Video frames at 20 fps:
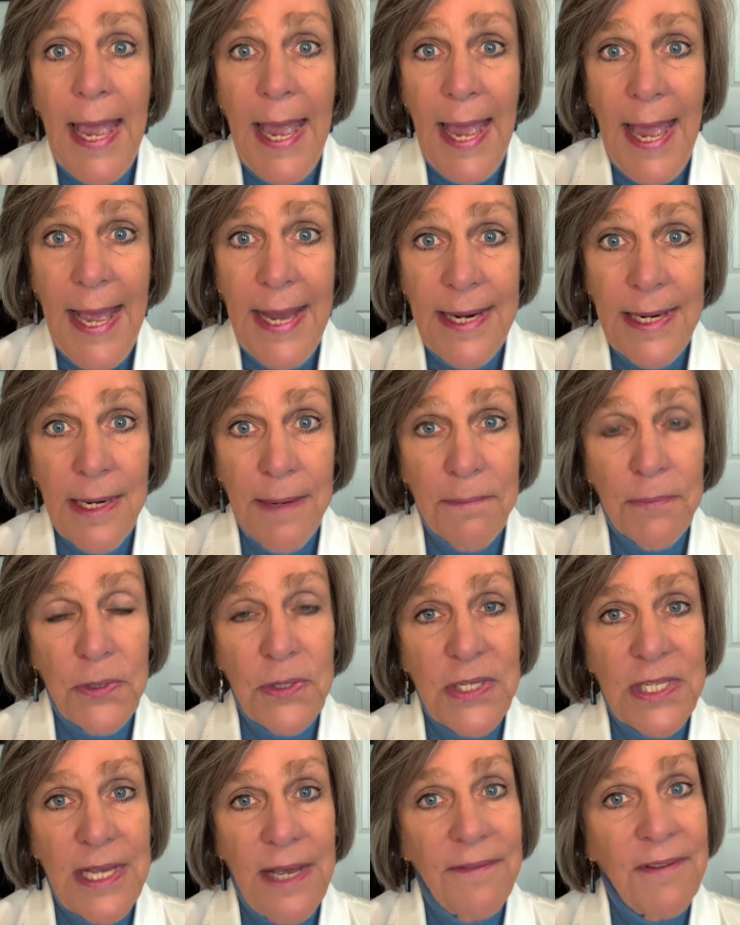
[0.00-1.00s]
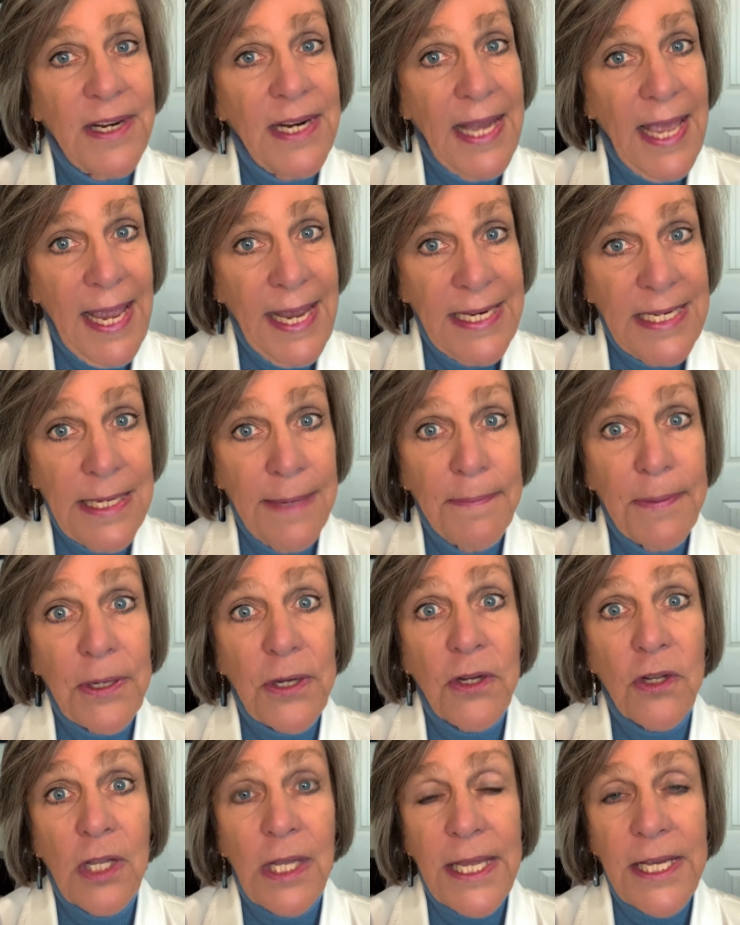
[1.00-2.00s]
And number seven,
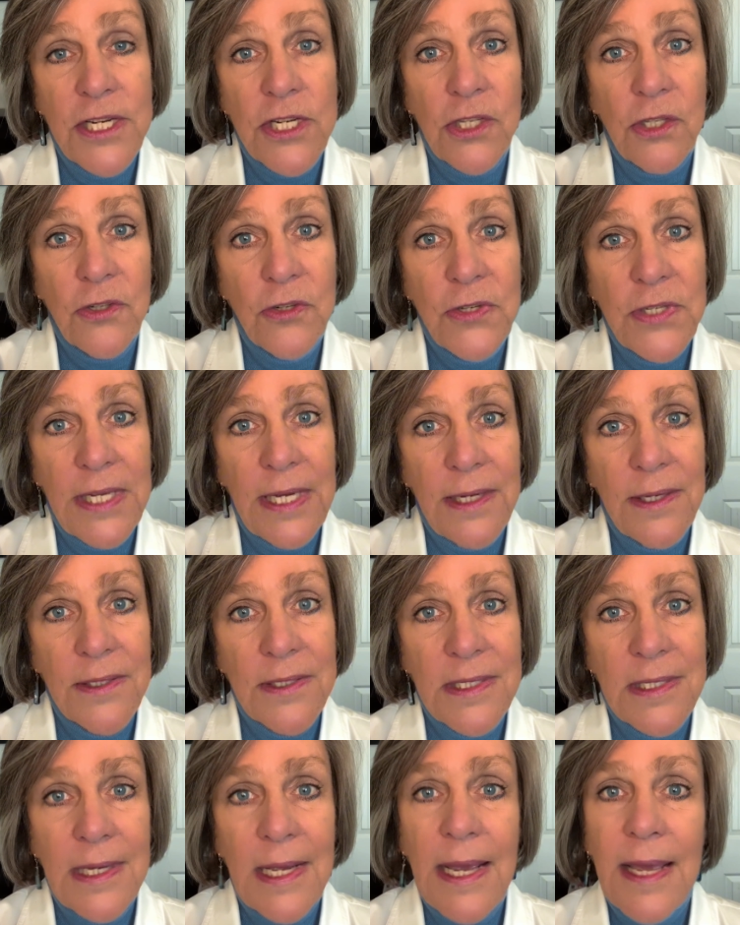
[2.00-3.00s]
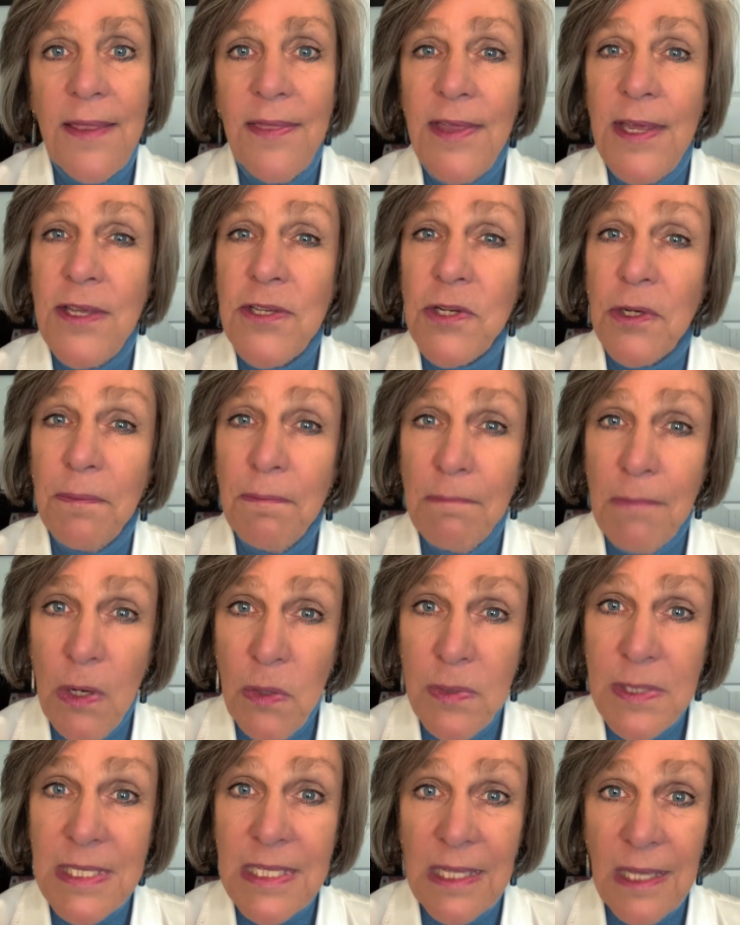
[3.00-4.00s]
atypical glandular cells. These are
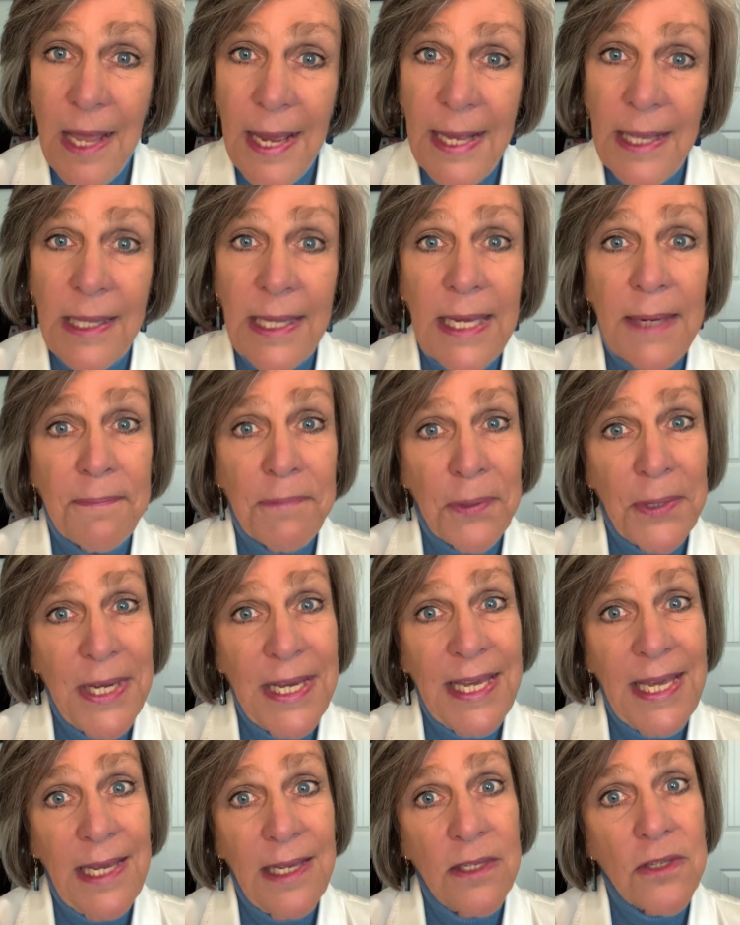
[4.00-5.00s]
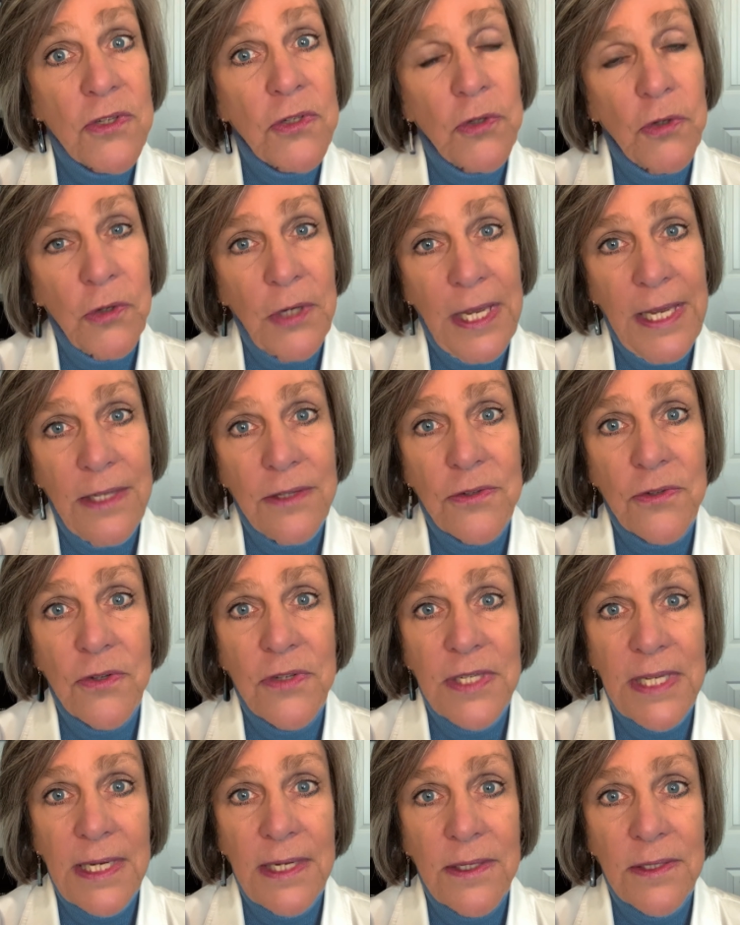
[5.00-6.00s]
most likely precancer or cancer
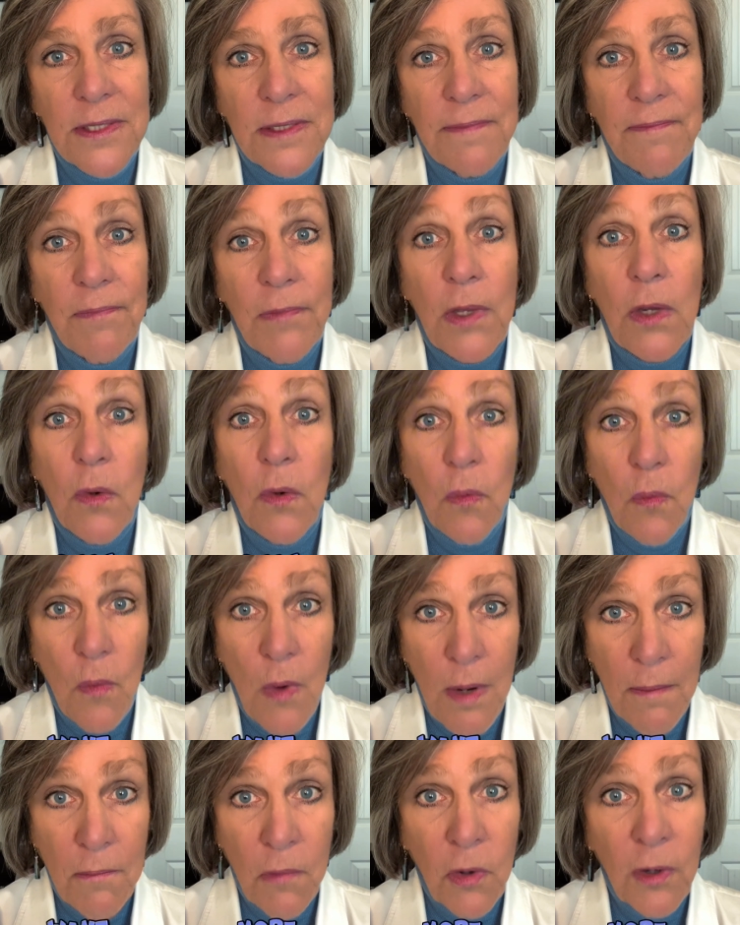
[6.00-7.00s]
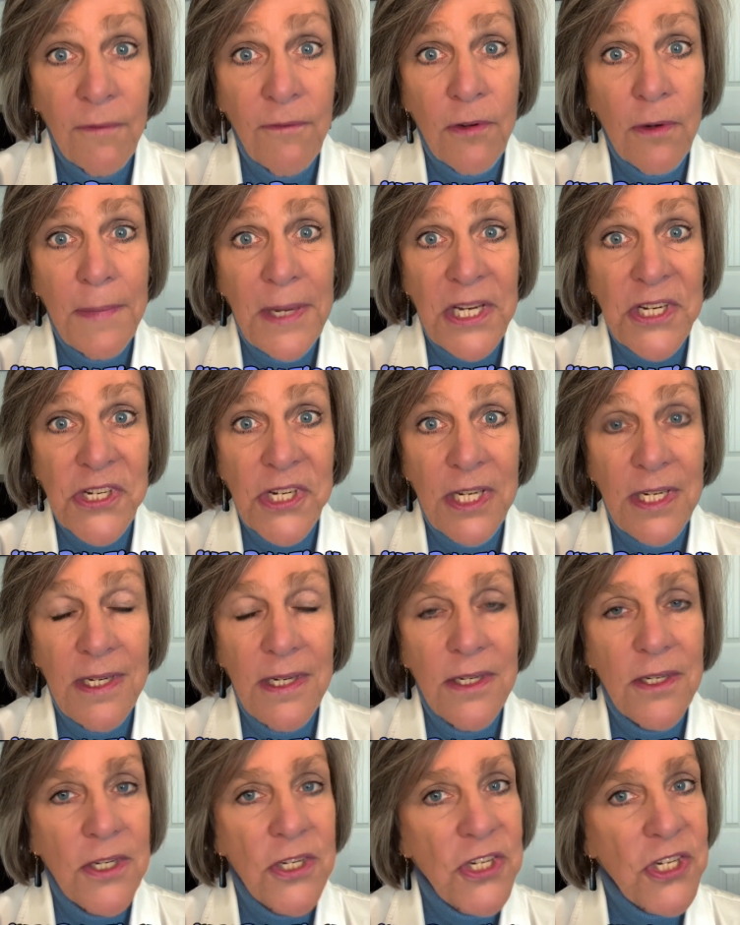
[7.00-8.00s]
cells. Want more information?
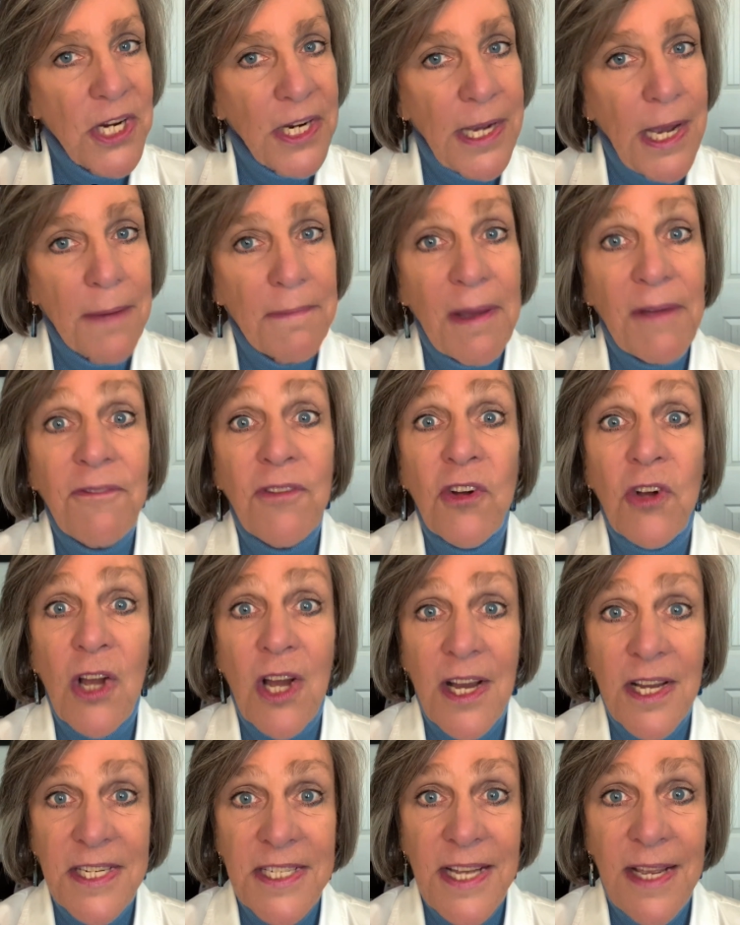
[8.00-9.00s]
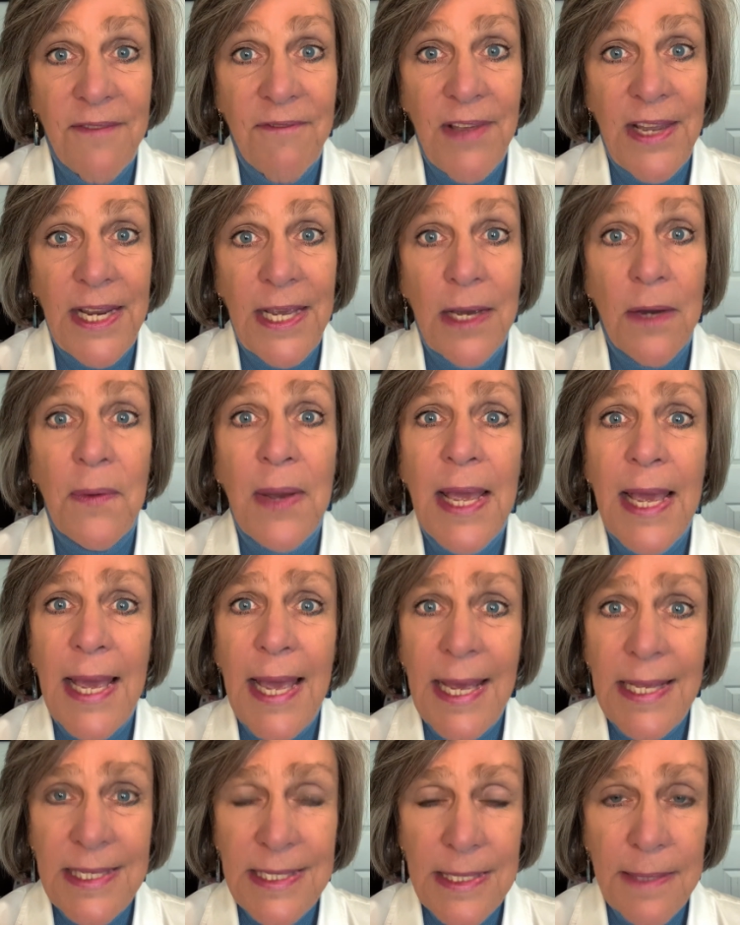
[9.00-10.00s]
Check out my full content video
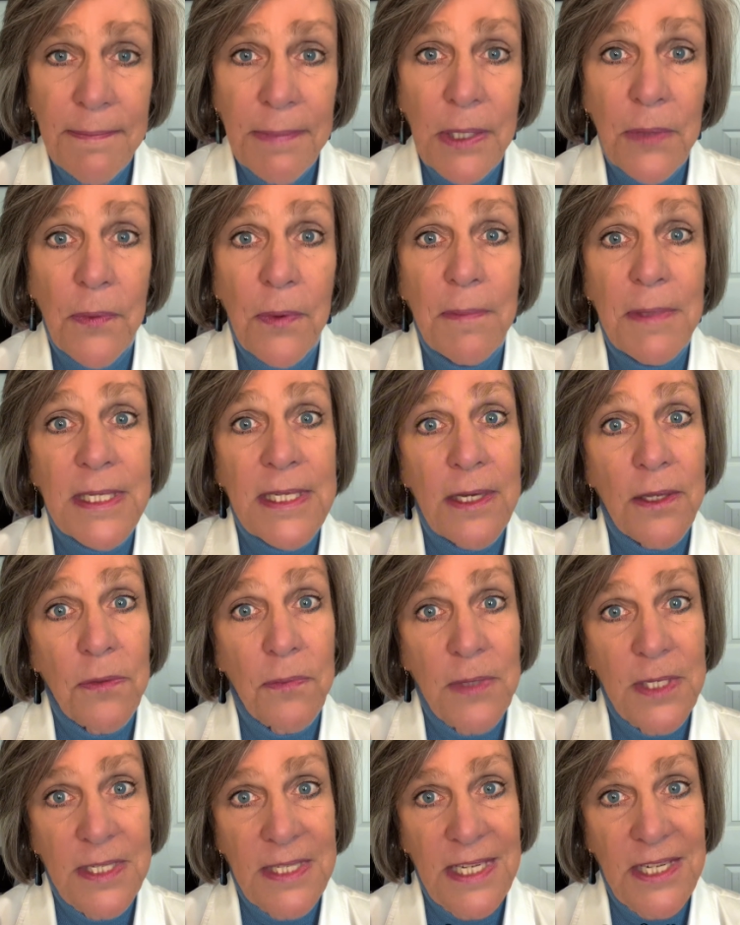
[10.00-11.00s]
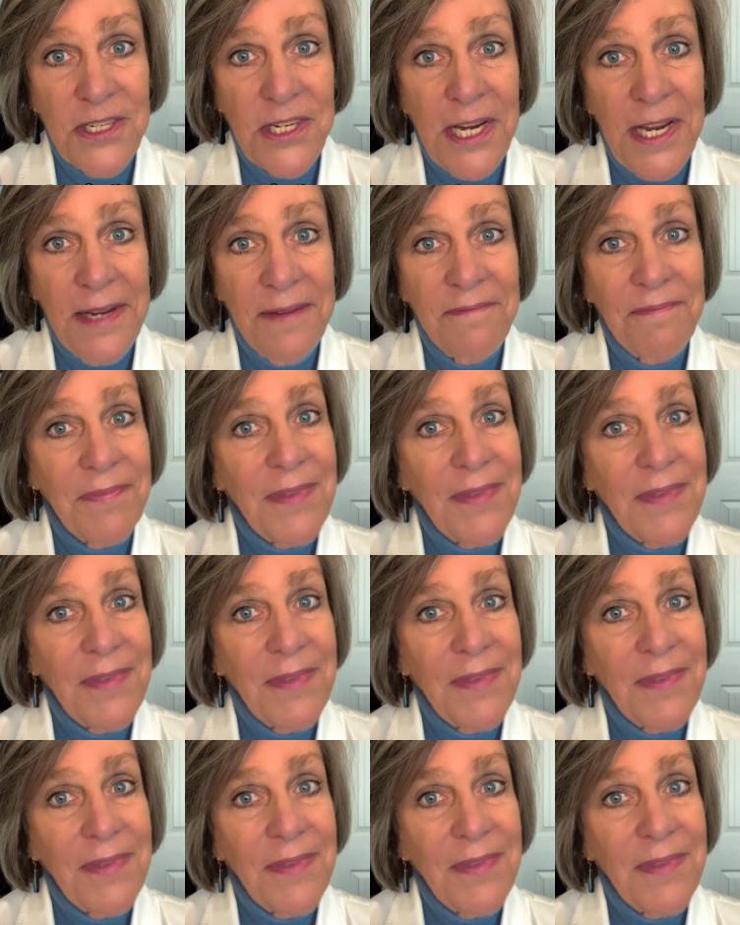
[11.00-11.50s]
at Simply Women's Health with CeeJay.